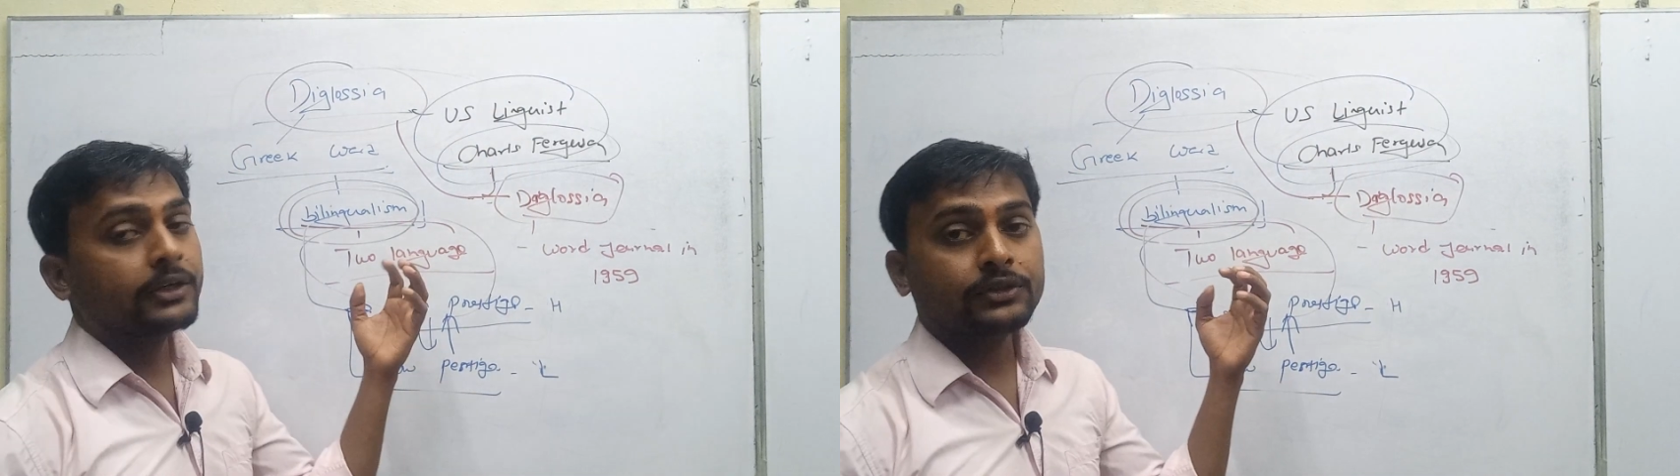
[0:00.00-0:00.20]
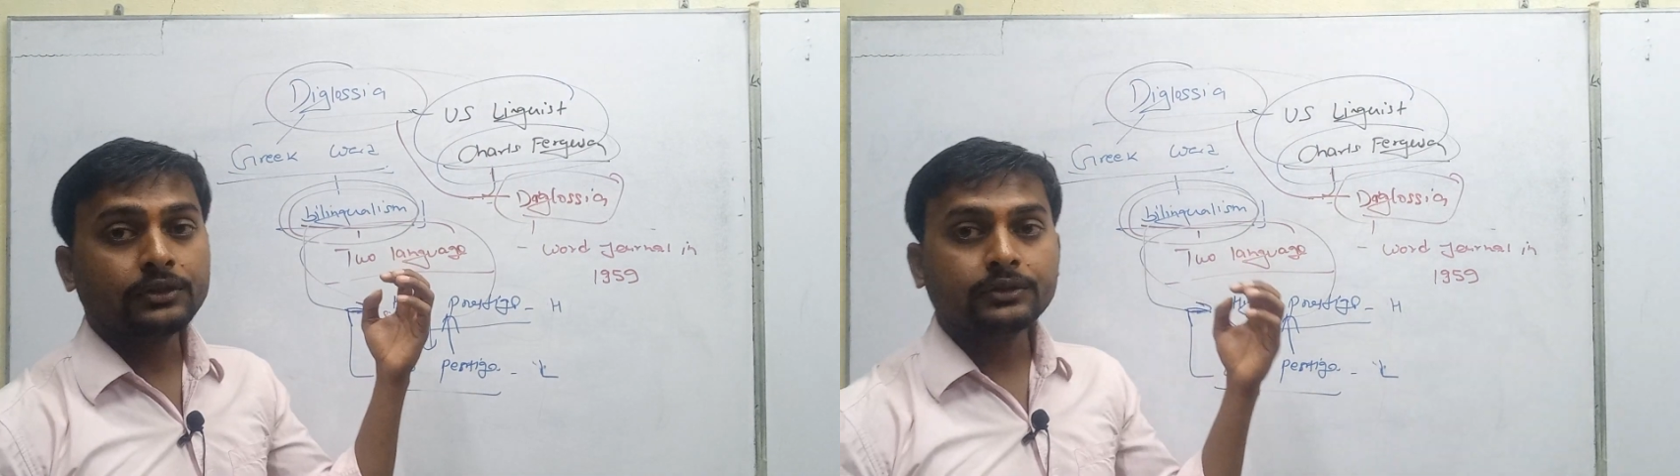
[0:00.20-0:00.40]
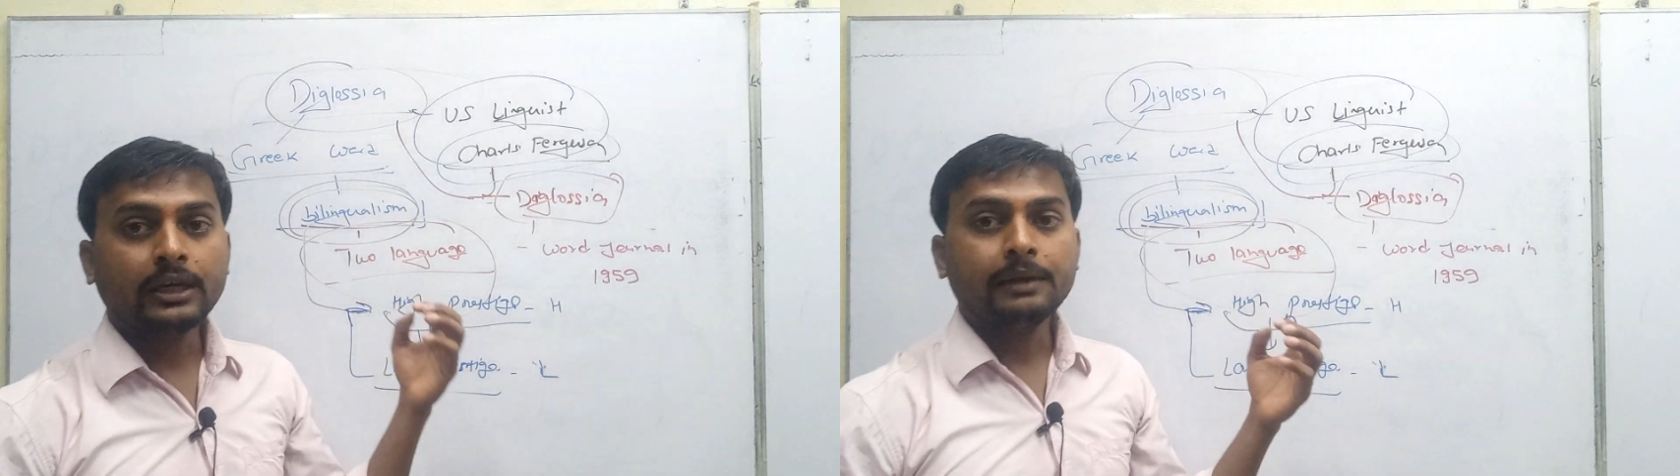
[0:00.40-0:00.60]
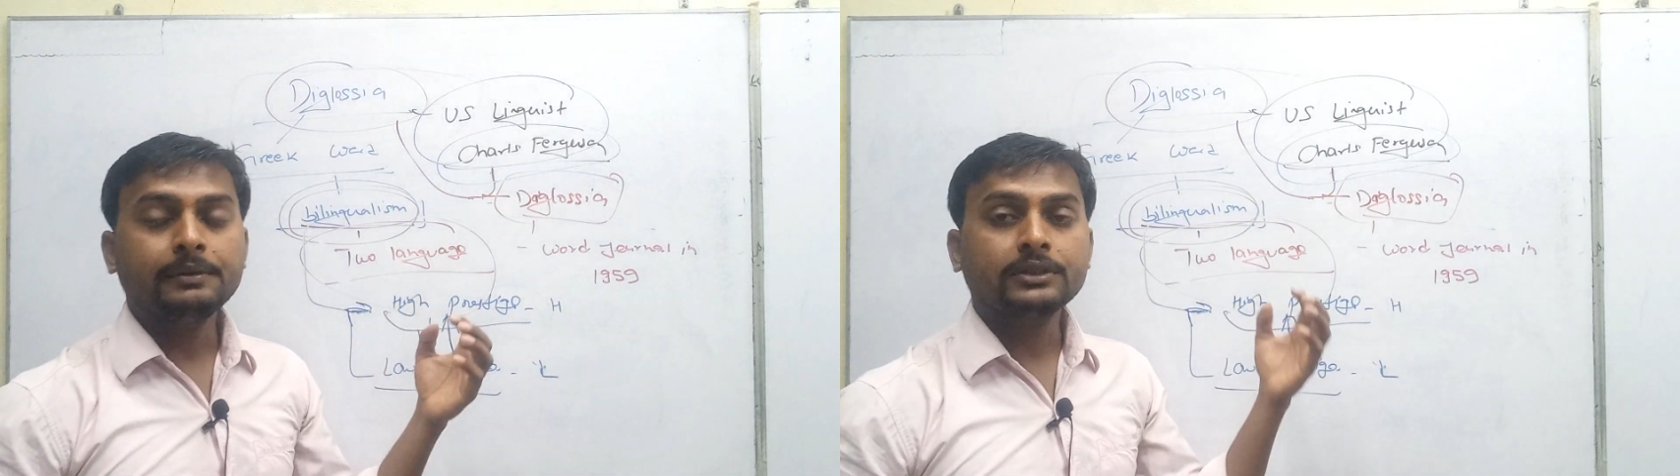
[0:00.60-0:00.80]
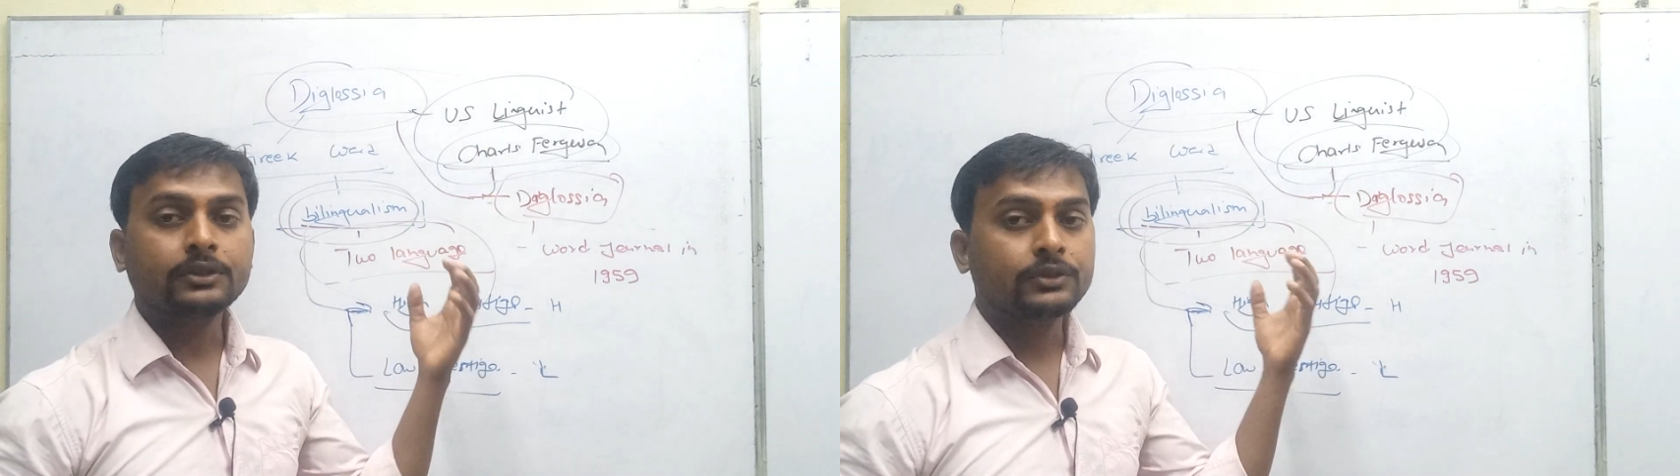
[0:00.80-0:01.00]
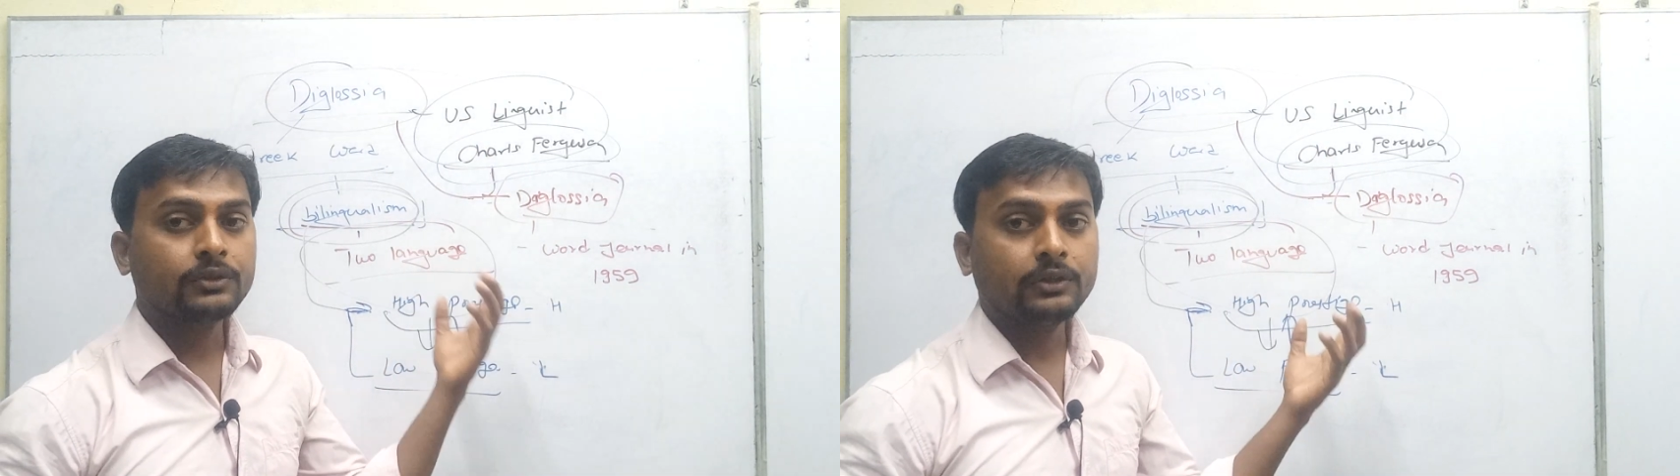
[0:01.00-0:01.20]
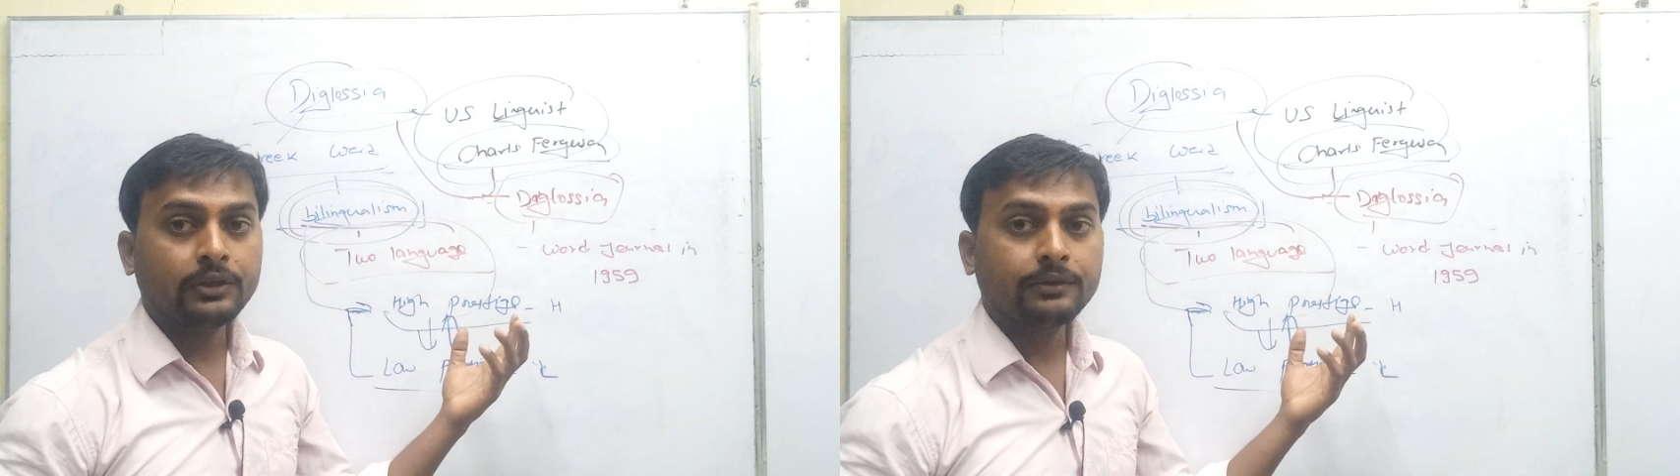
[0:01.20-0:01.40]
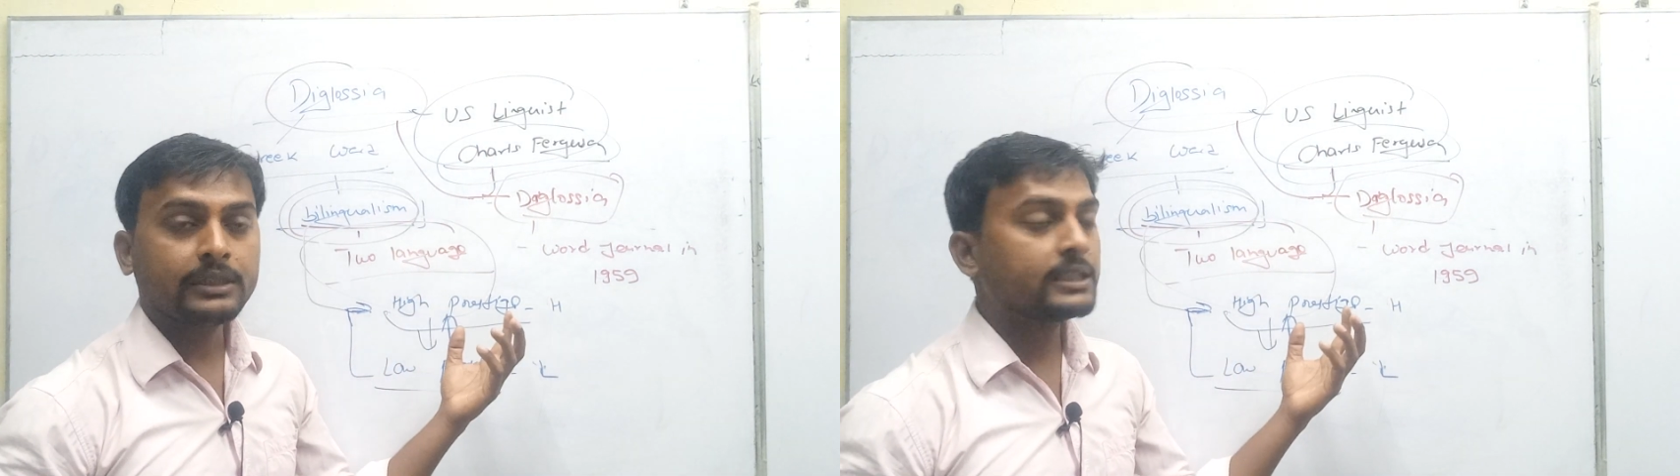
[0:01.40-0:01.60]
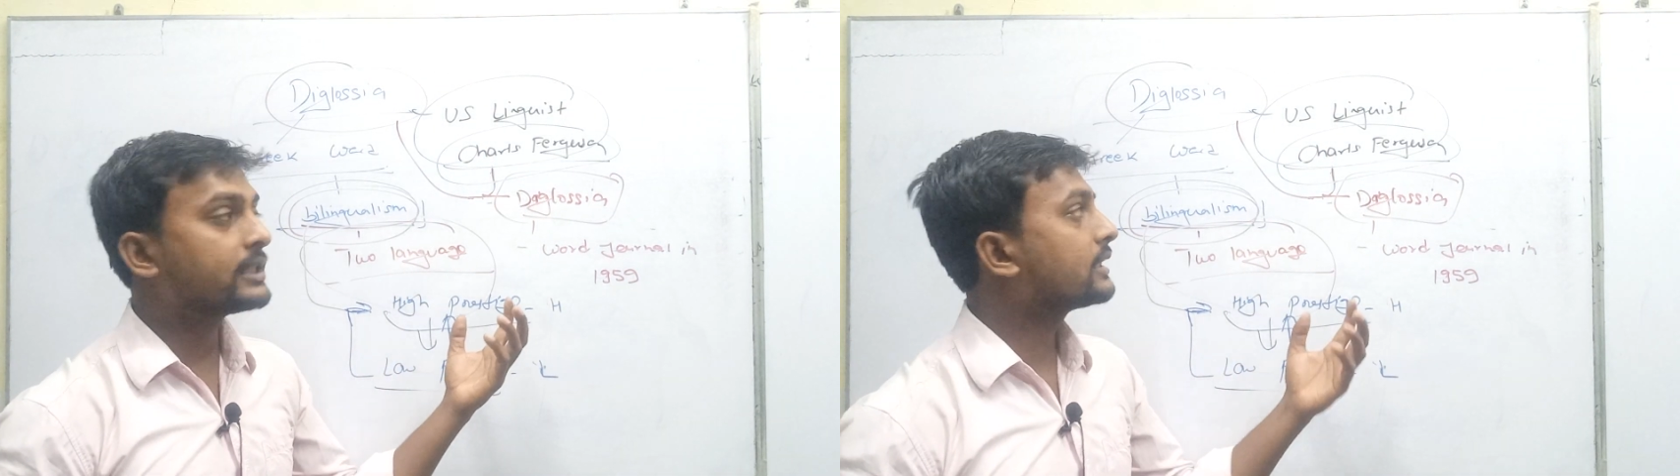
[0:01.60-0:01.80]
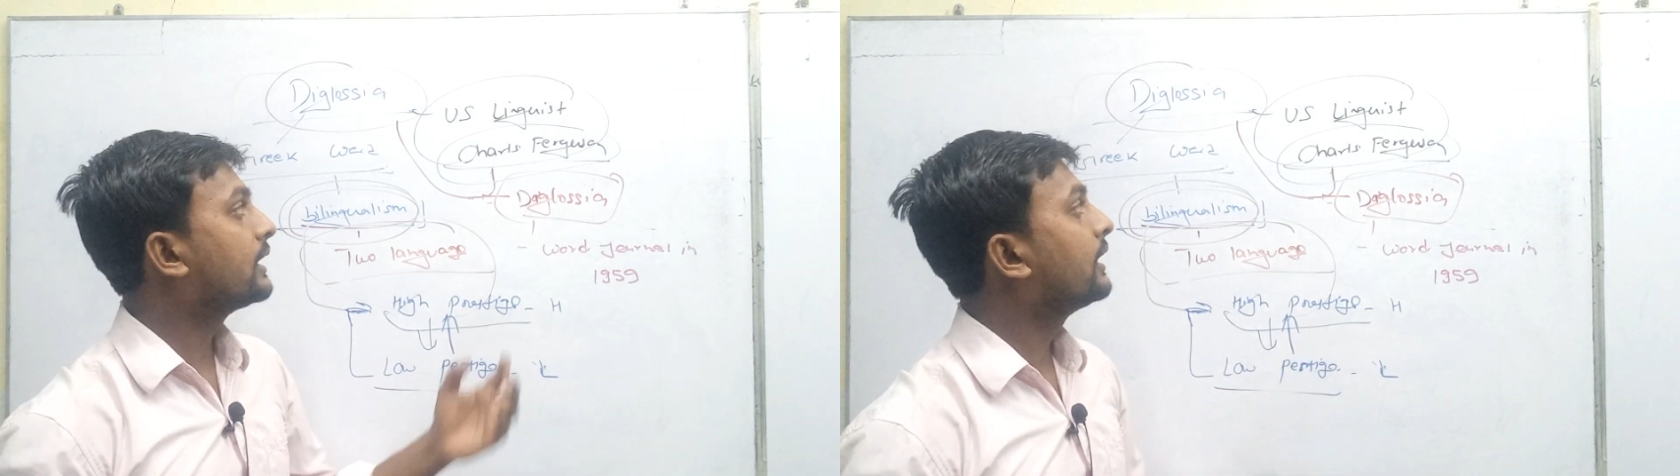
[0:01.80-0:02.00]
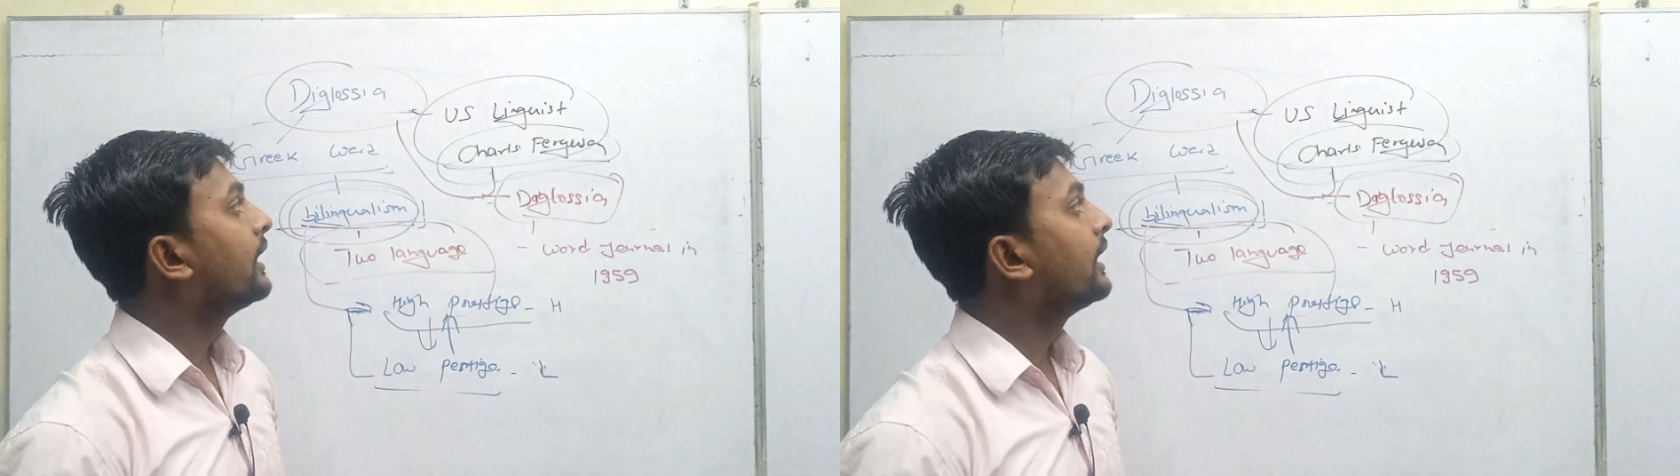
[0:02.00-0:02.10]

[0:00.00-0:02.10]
sociolinguist